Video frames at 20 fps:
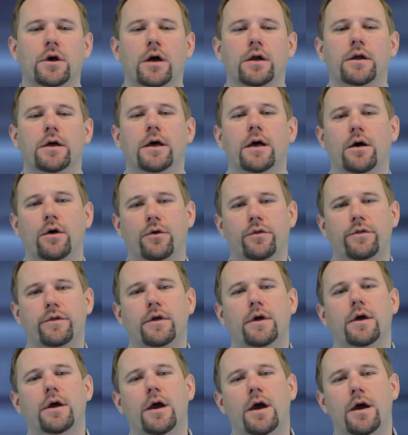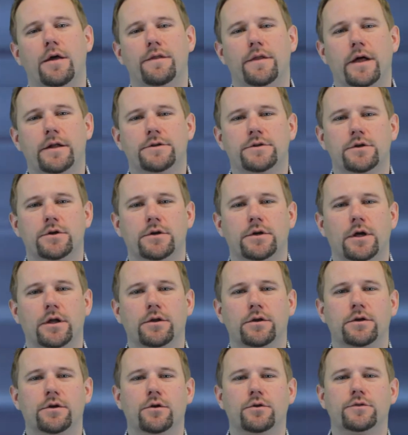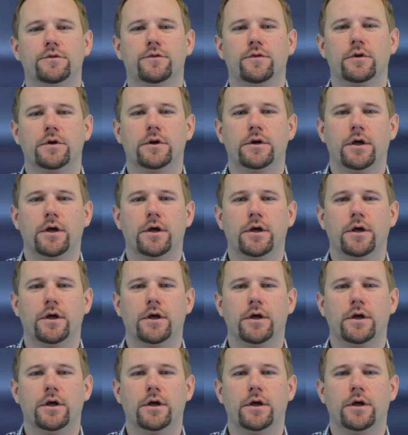gut health. And that's your daily dose for